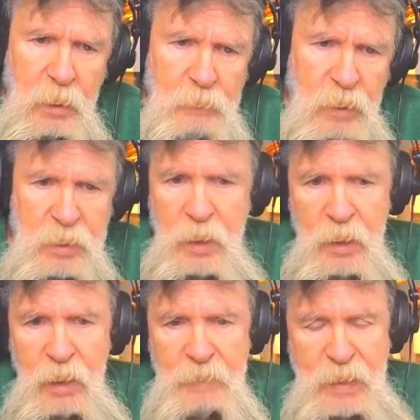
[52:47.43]
but didn't
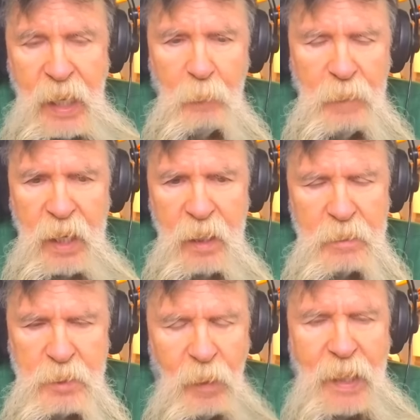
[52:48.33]
even tell me
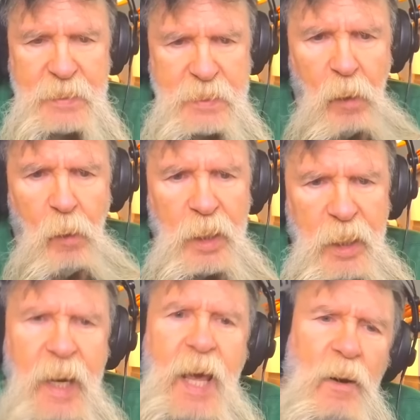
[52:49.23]
till I saw it.
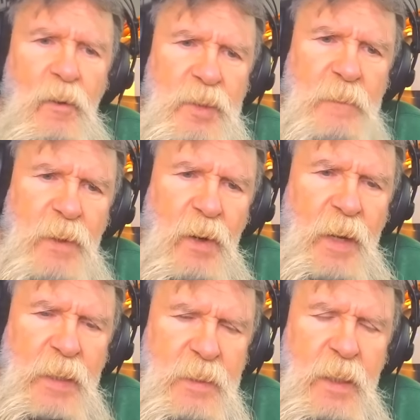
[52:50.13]
And I looked up there and
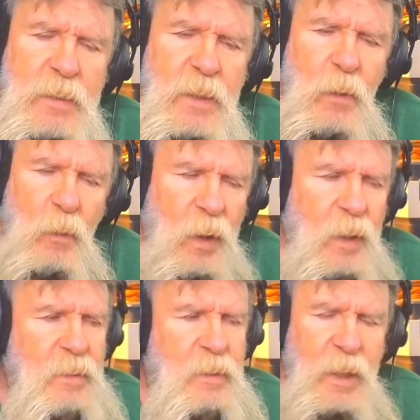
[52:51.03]
I said,
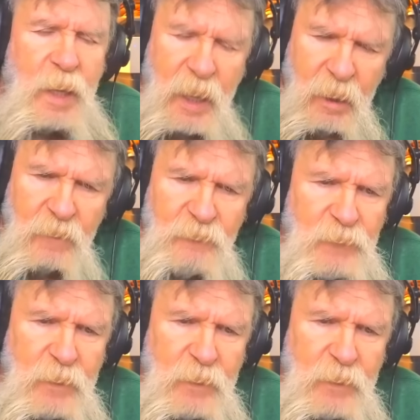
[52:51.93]
What the F